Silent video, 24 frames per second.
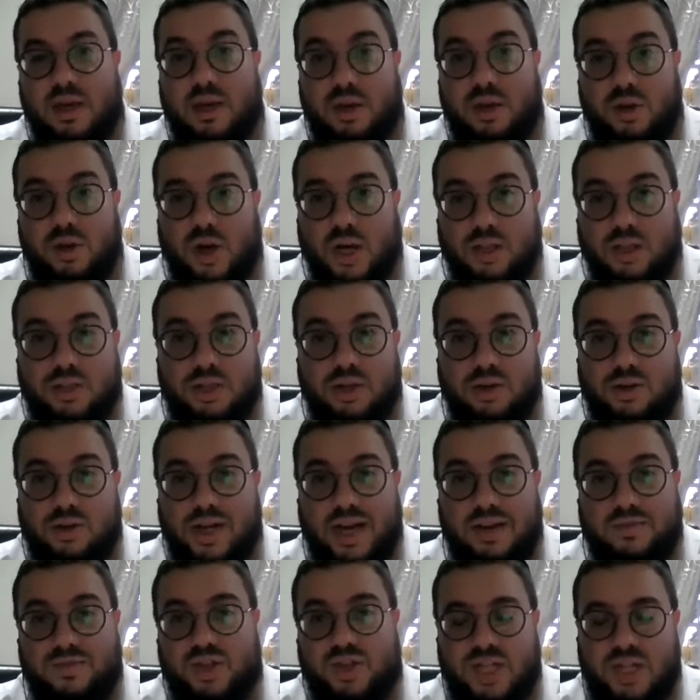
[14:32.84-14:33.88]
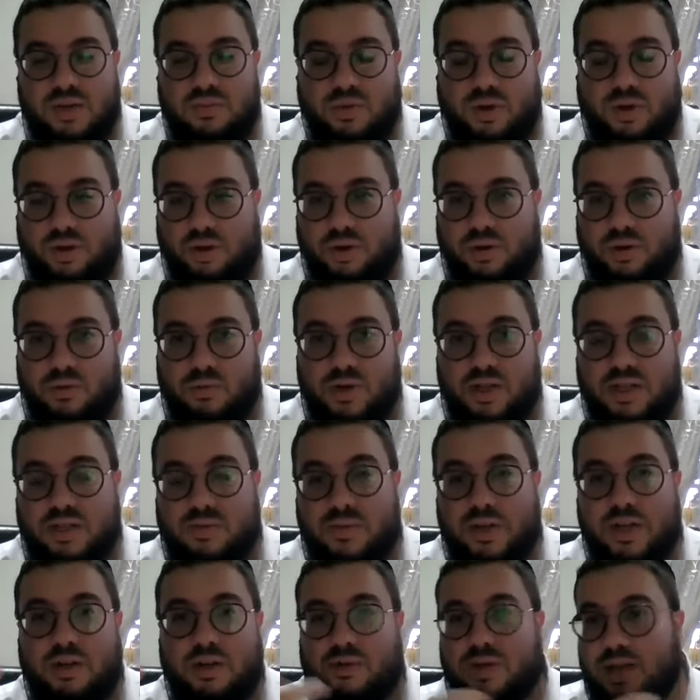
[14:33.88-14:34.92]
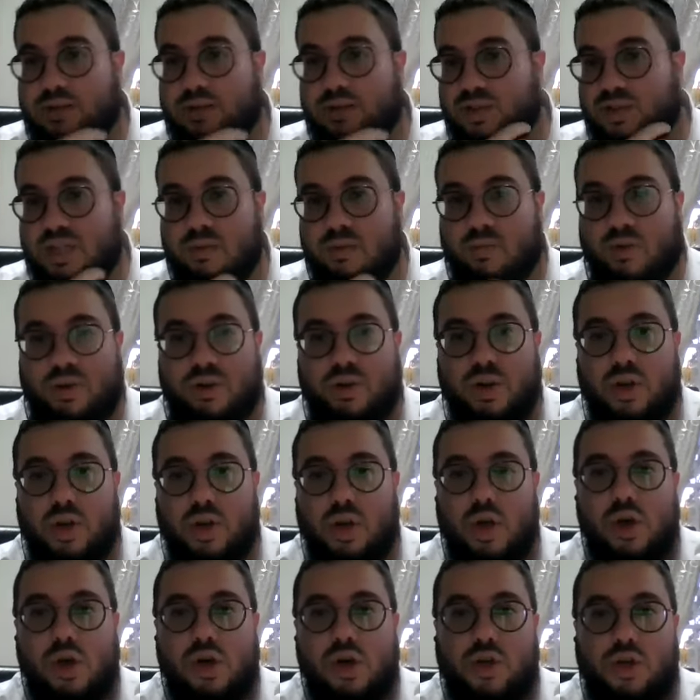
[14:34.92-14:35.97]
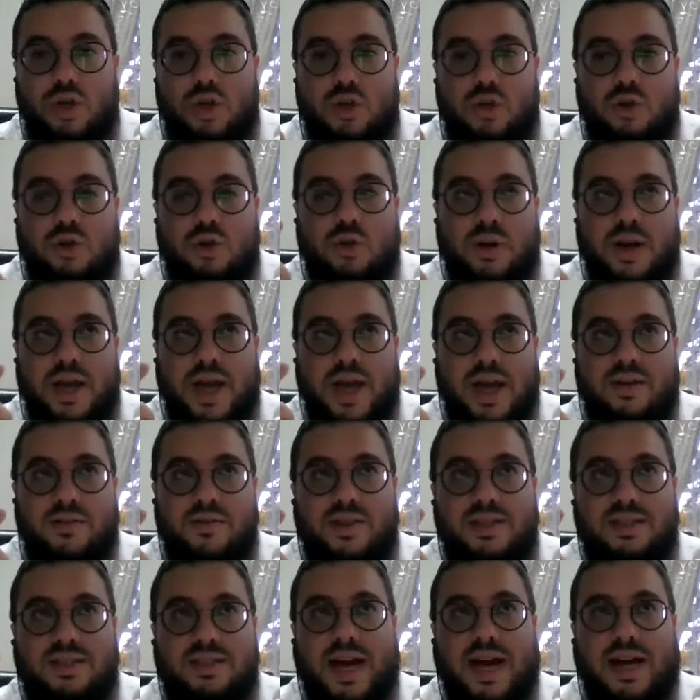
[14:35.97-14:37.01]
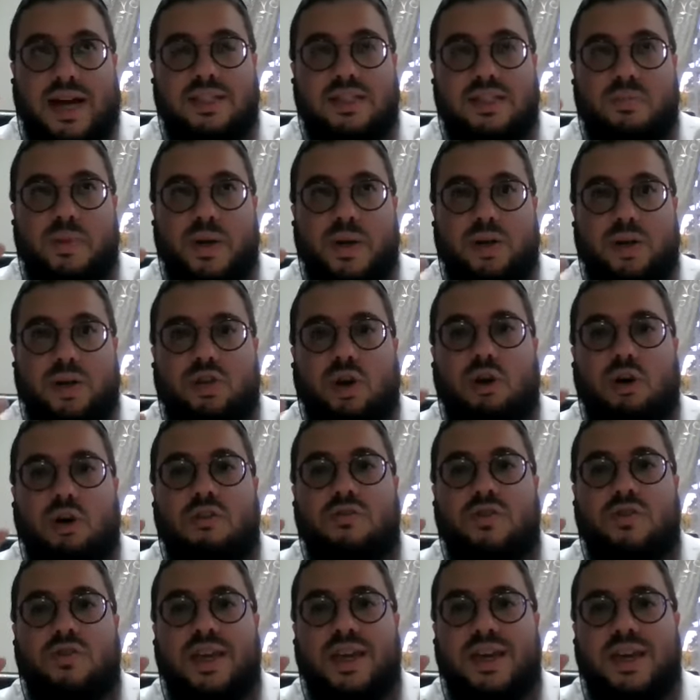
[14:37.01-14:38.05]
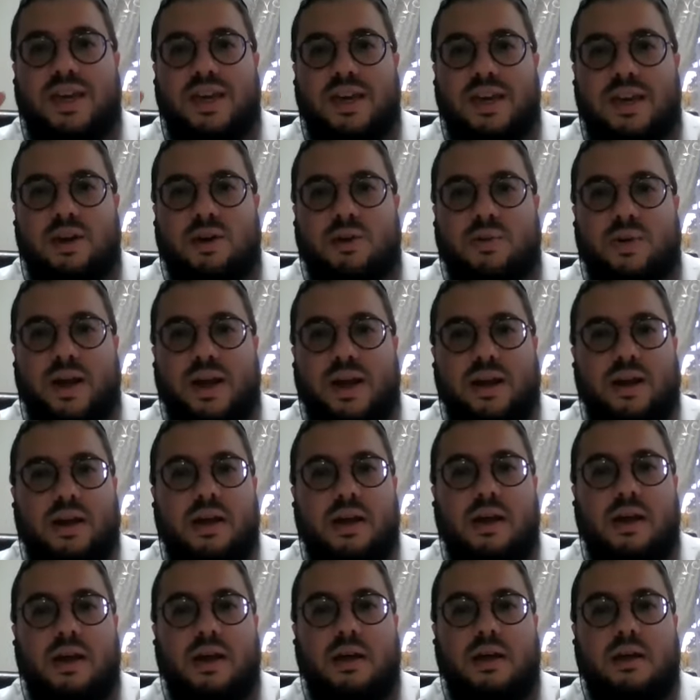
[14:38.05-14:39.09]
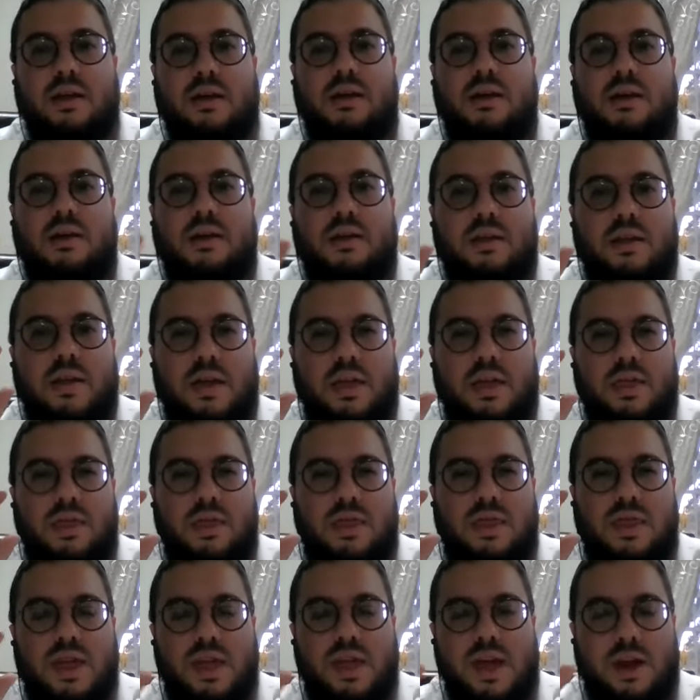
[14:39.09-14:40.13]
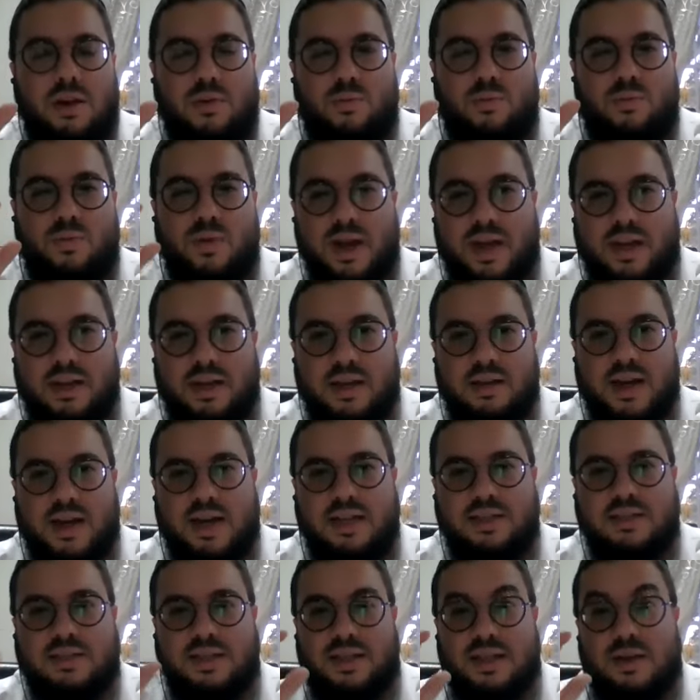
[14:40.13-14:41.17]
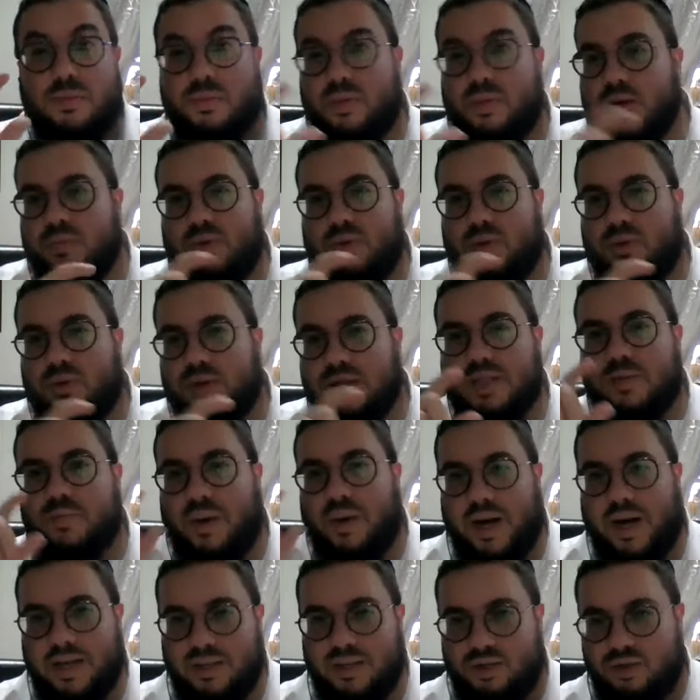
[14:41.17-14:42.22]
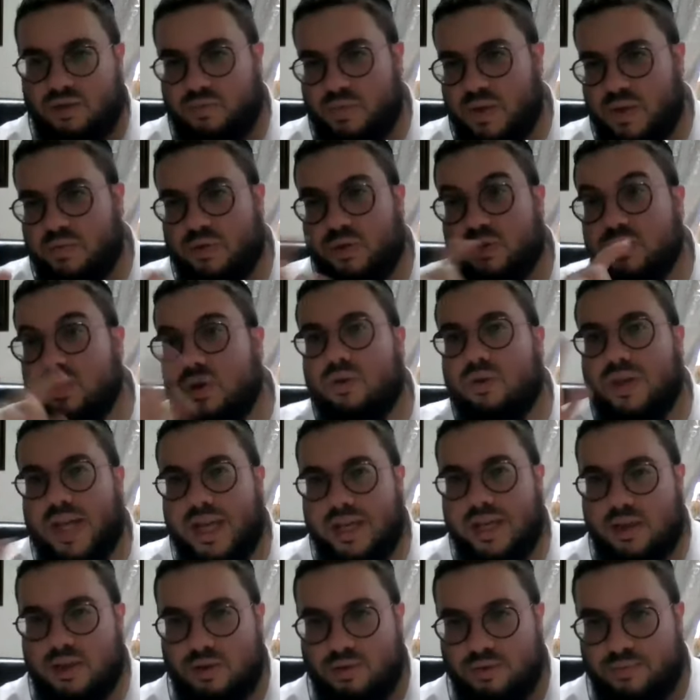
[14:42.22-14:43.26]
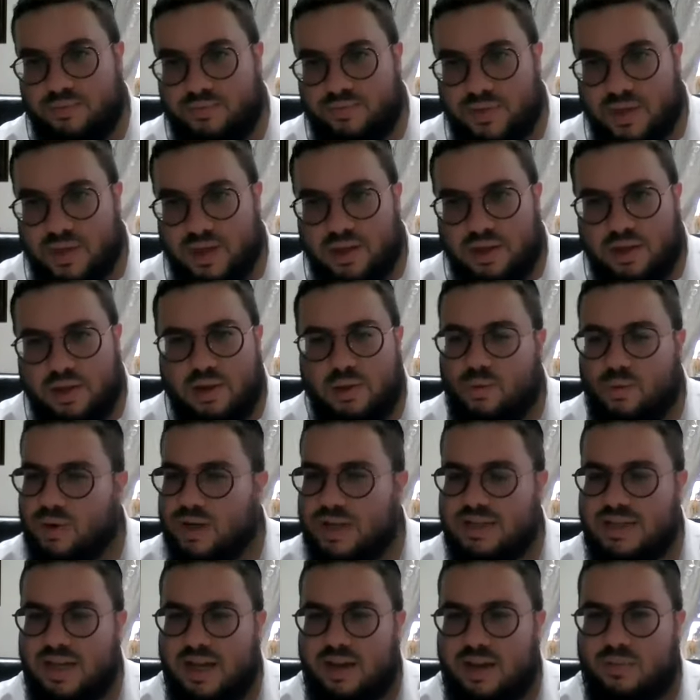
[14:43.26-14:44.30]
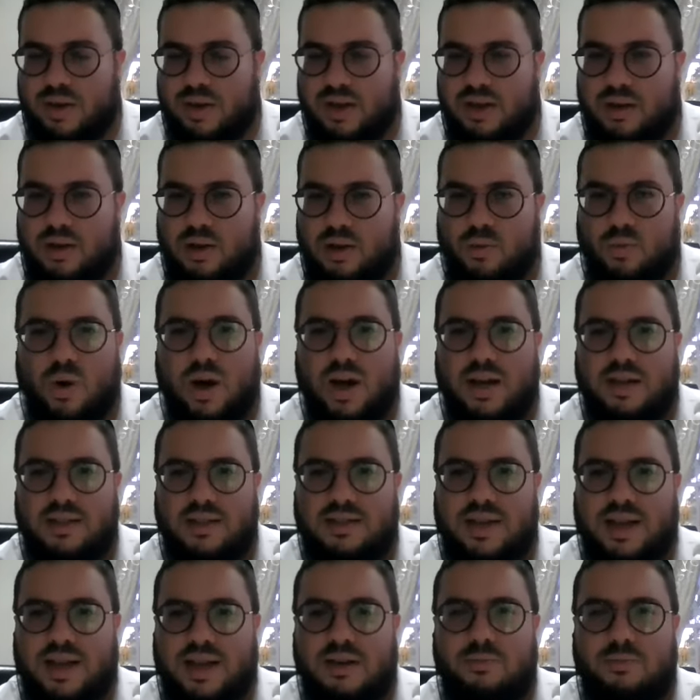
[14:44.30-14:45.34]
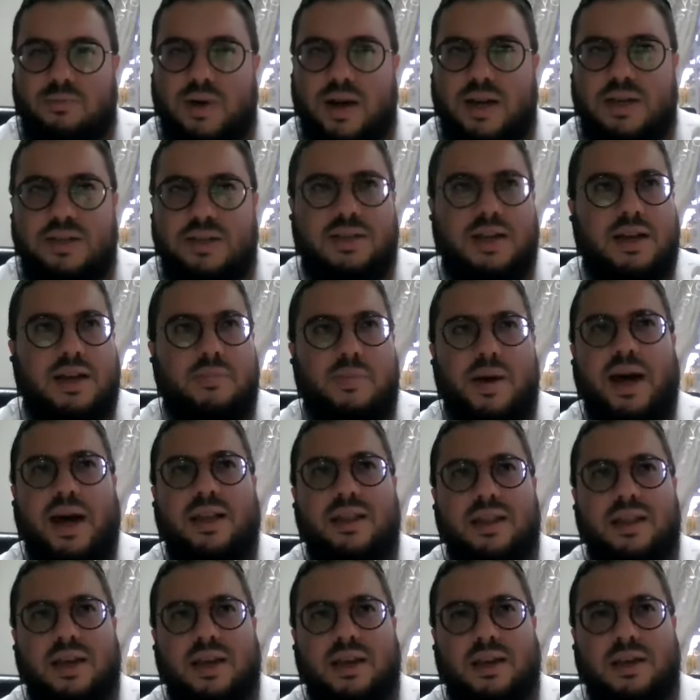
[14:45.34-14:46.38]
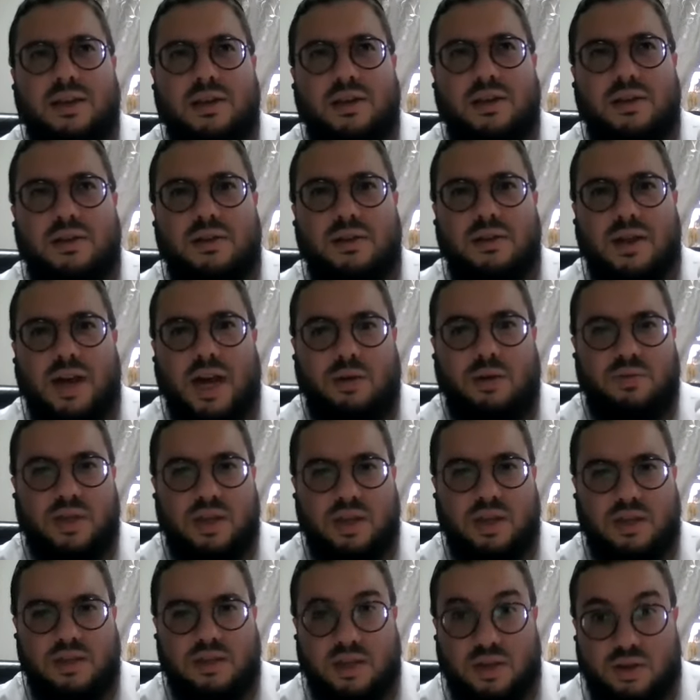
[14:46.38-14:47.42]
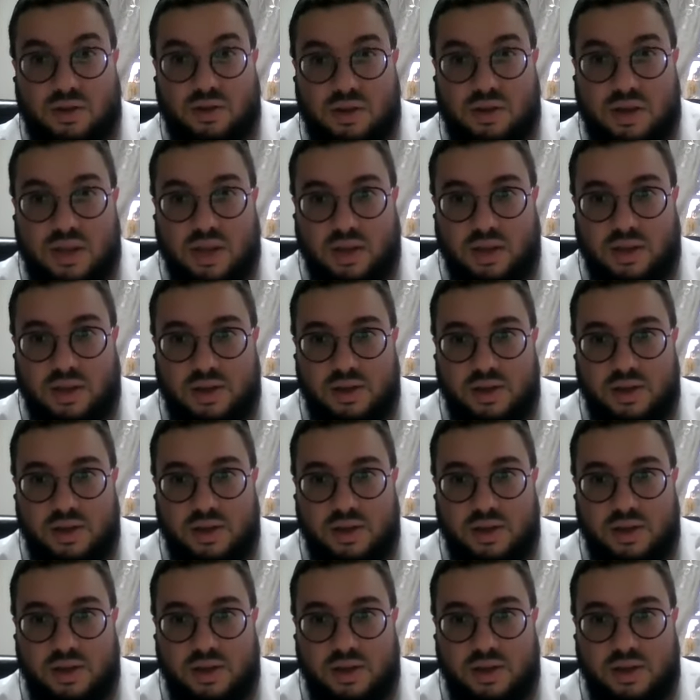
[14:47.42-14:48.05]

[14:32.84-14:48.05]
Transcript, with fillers: You also don't have Shimon. What does mean you don't have Shimon? you don't have this aspect of hearing and, th- and recognizing that people despise you, people don't like you. What does that mean? Why is that, why is that a bad thing? I would think it's a good thing